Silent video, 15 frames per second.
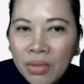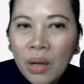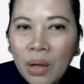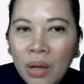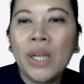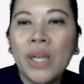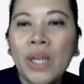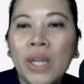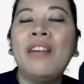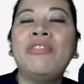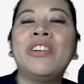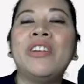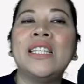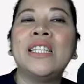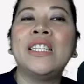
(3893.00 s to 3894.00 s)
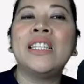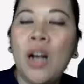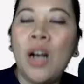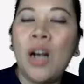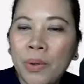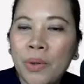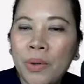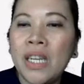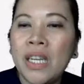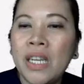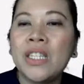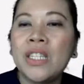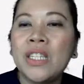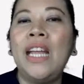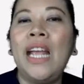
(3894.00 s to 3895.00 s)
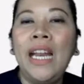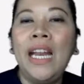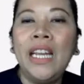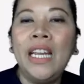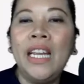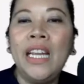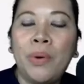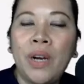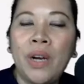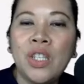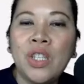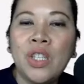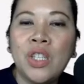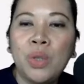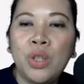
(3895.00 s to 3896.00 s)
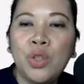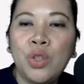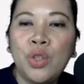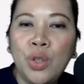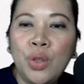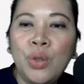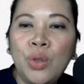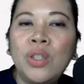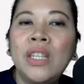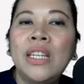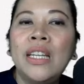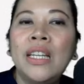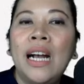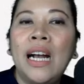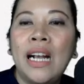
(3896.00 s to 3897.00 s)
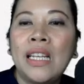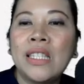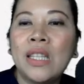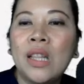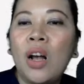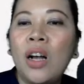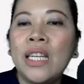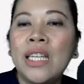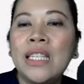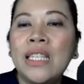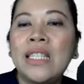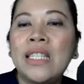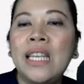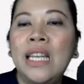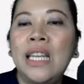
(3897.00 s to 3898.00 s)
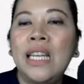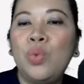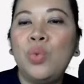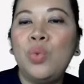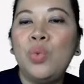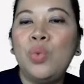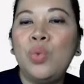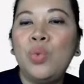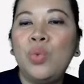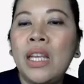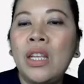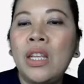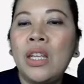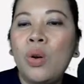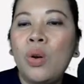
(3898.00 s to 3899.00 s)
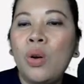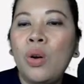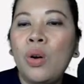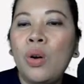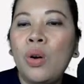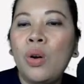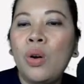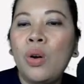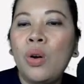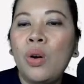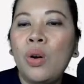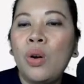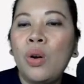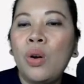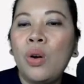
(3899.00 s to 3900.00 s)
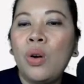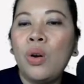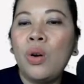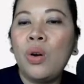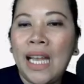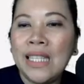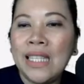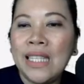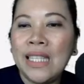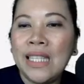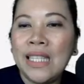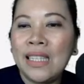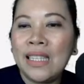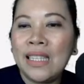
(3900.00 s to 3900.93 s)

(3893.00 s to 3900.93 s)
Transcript: whatever is the operation. Any operation will do as long as it would be your final answer.